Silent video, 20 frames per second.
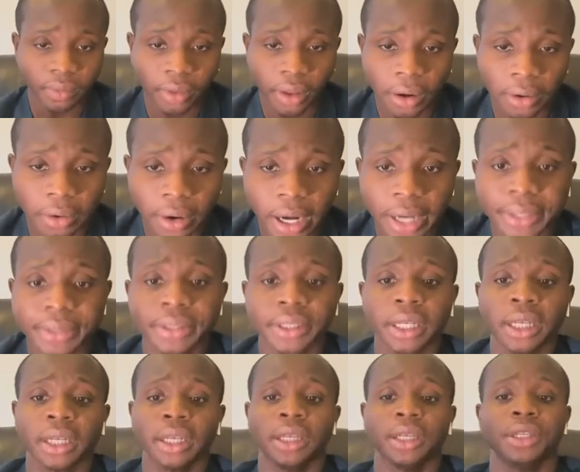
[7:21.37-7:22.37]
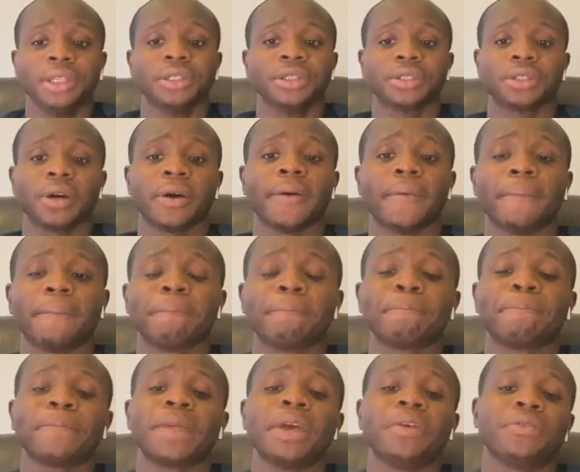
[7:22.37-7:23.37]
All right. So
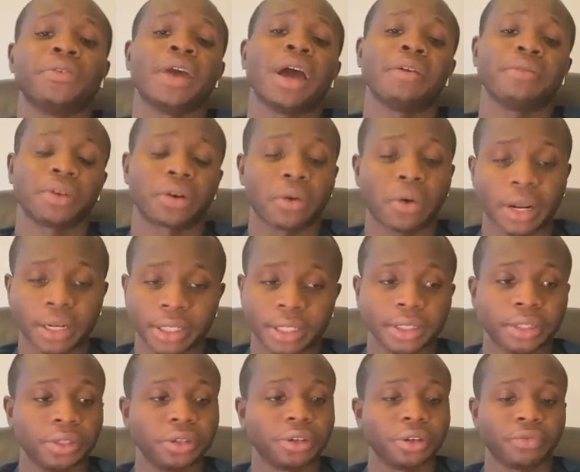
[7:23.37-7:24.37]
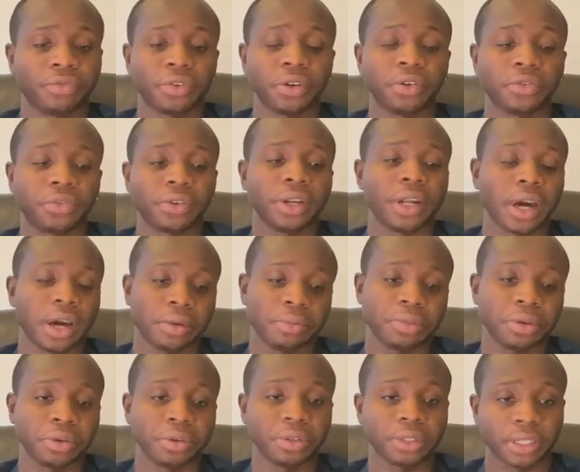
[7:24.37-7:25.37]
if you have a question, you can feel free to
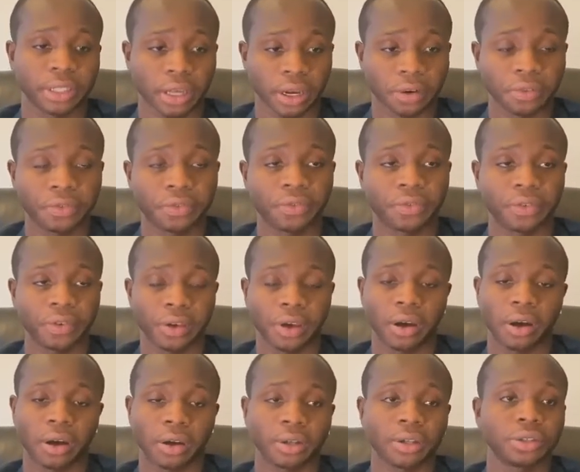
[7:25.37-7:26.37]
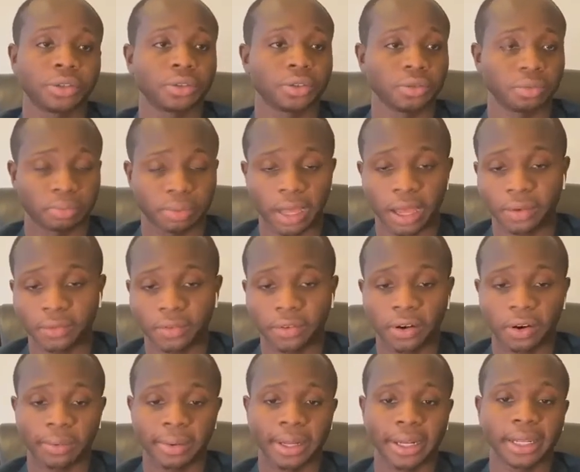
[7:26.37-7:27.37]
unmute yourself on the Zoom
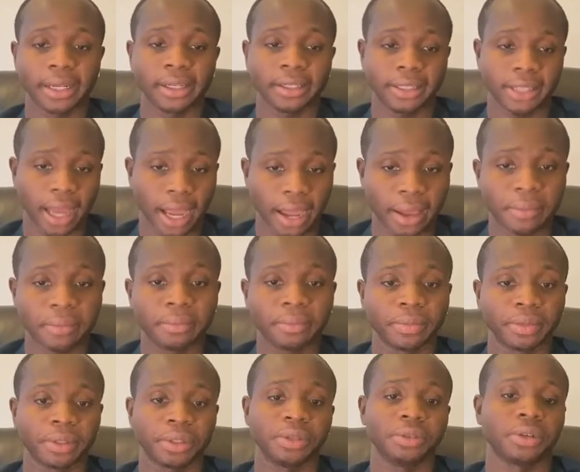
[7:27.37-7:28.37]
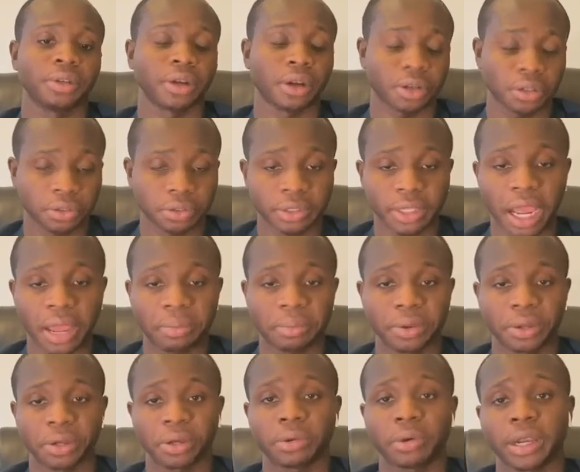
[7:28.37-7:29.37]
platform at any time. You can also type
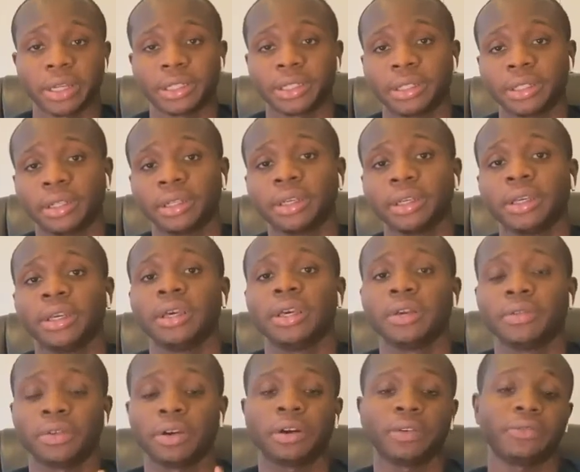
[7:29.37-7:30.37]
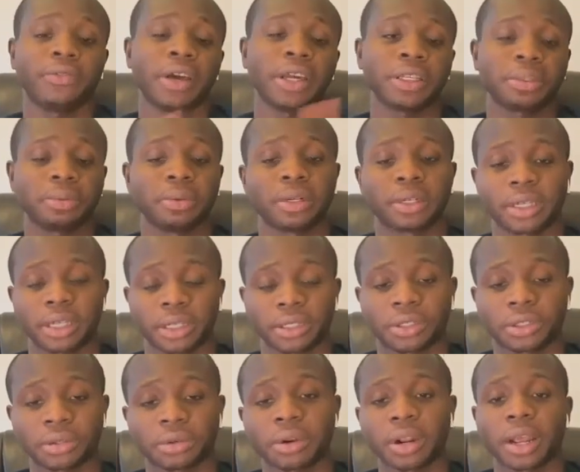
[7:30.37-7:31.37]
in your question. If you're on Facebook,
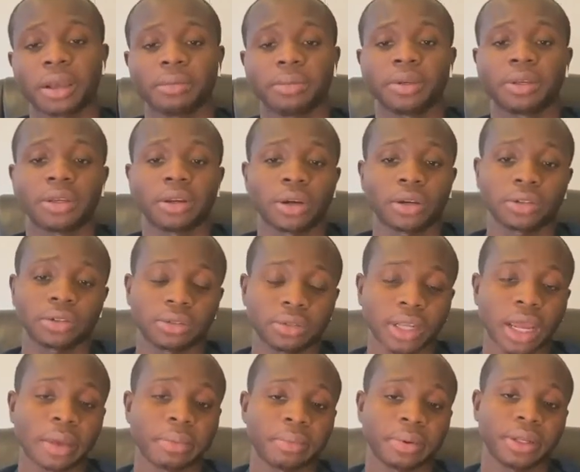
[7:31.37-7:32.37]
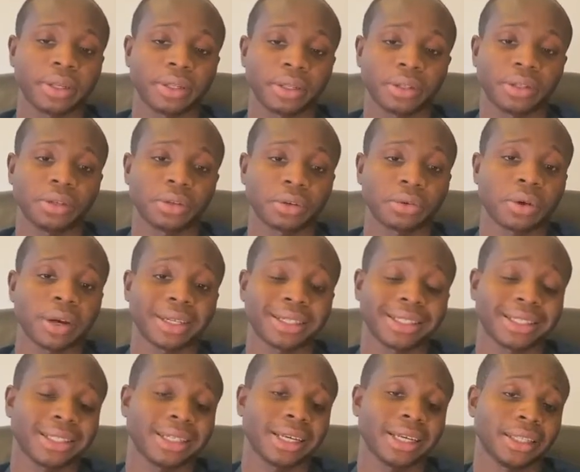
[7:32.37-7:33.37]
Instagram, you can also type in your
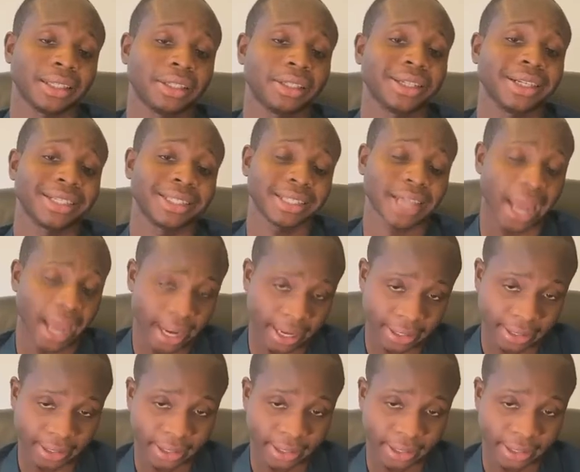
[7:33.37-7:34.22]
question into the chat.